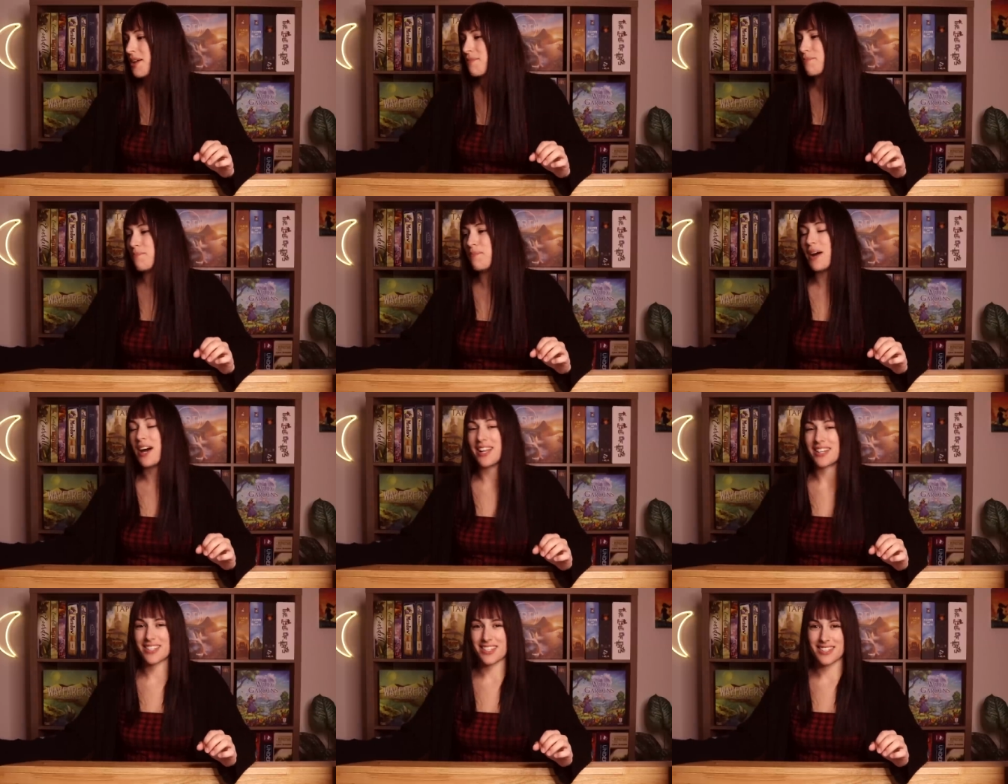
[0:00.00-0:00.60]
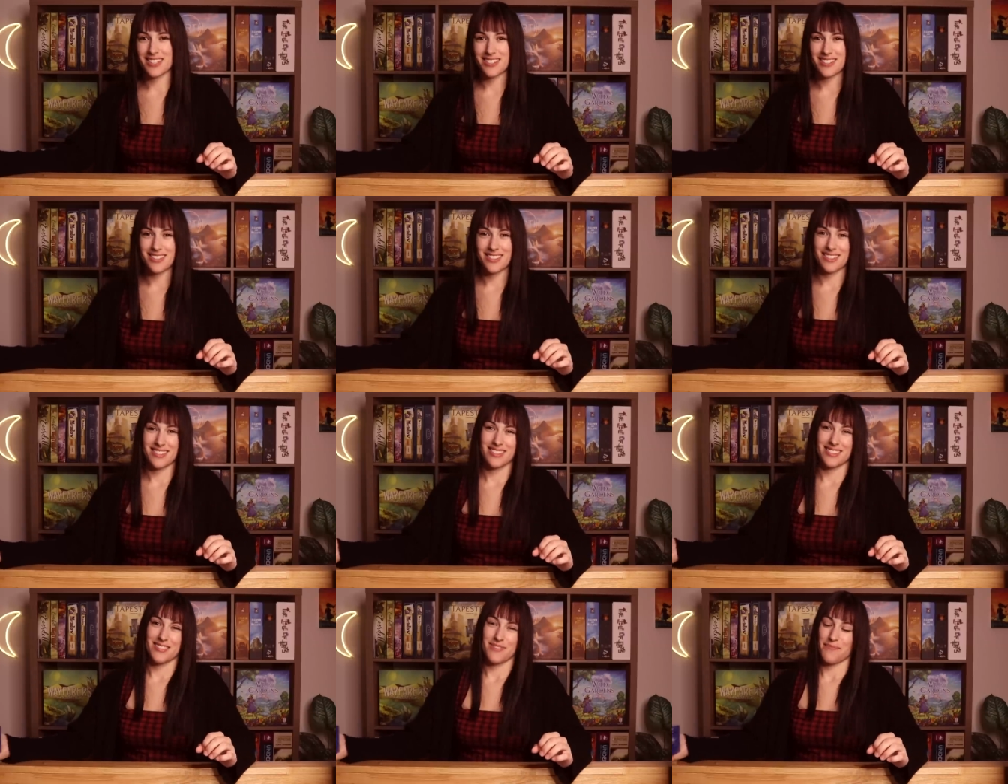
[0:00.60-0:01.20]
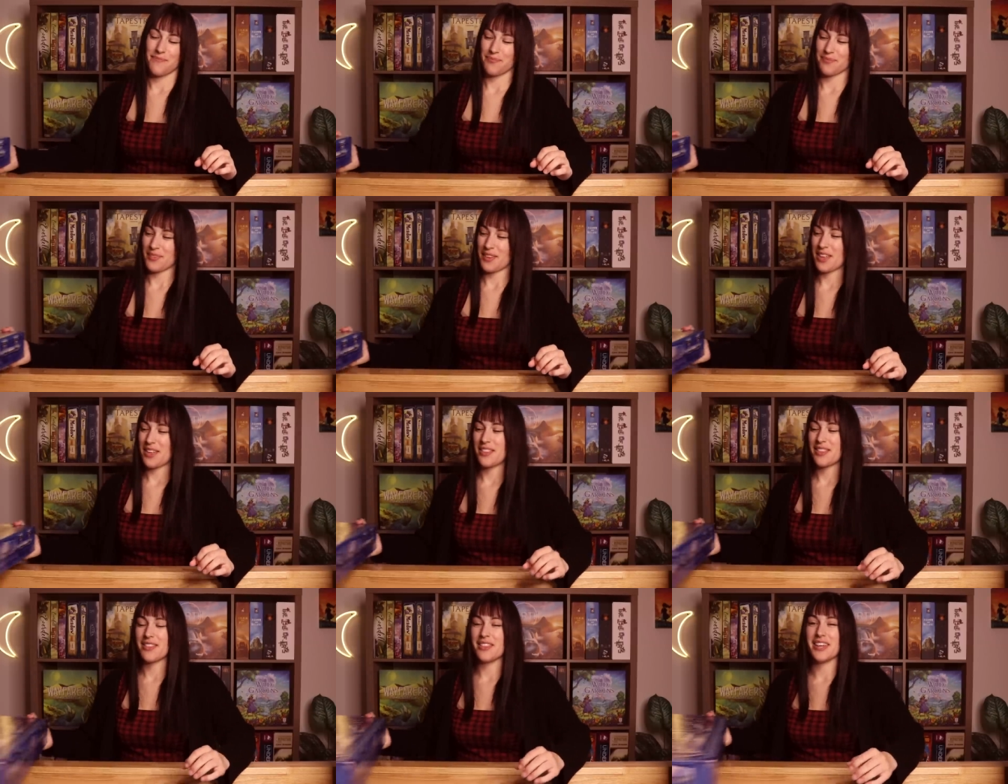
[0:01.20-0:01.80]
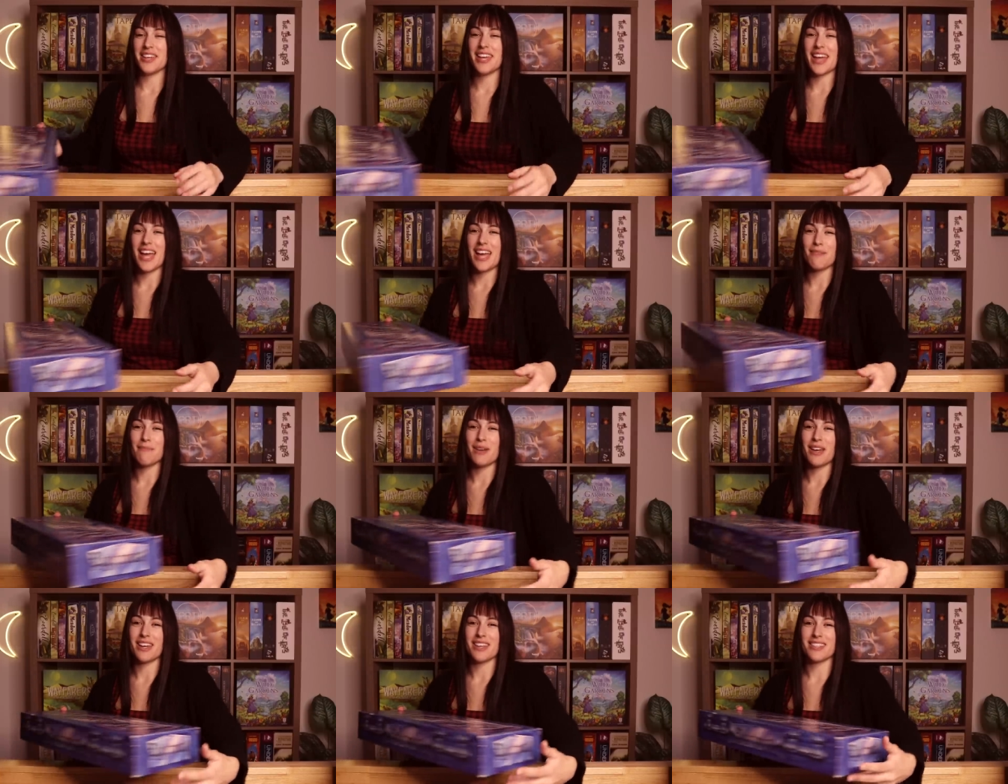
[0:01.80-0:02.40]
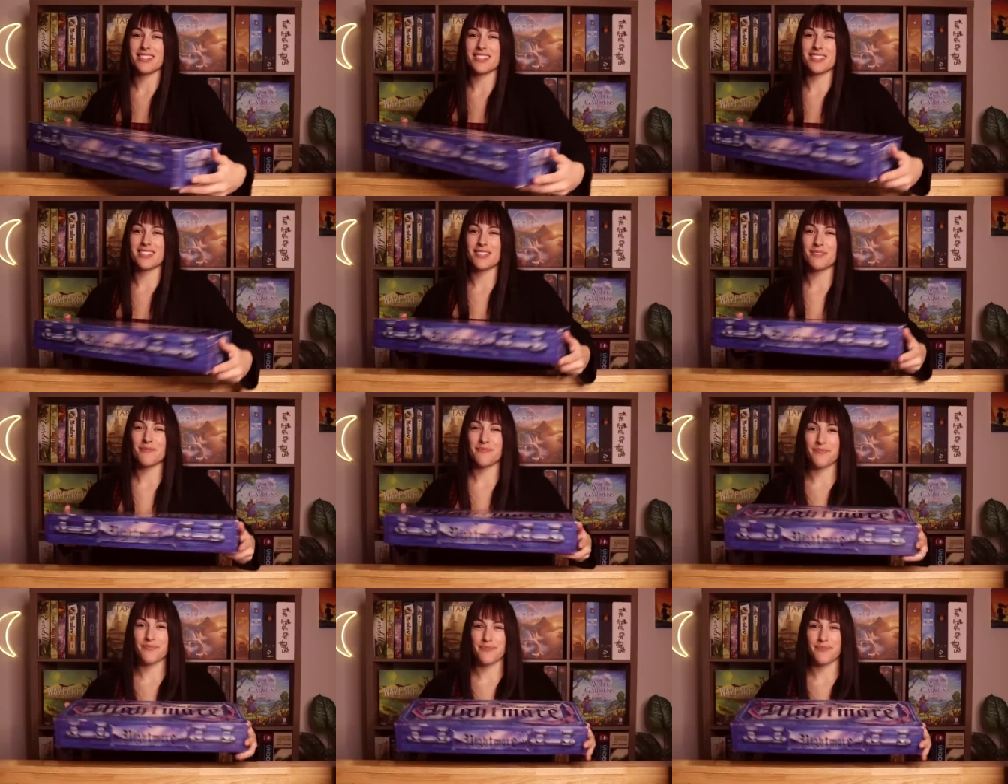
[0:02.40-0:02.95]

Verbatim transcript: But the game is